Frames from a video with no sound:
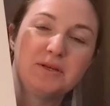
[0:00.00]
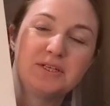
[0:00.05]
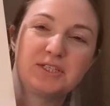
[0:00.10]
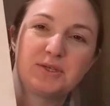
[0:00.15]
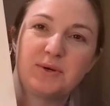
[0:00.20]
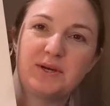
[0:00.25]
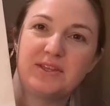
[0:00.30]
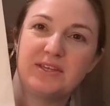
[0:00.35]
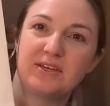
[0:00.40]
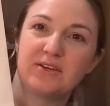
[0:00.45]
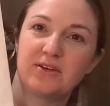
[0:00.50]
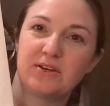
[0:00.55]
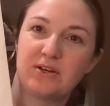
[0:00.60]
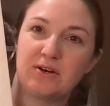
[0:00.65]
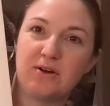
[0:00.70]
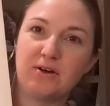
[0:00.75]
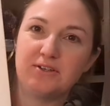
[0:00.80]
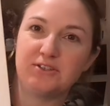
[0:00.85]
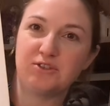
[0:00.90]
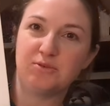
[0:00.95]
So I think it could
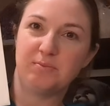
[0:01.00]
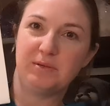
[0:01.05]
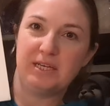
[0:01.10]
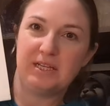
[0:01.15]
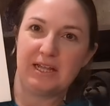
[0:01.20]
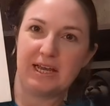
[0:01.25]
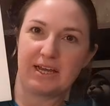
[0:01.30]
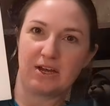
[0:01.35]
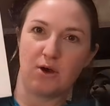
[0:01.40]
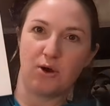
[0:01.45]
also be like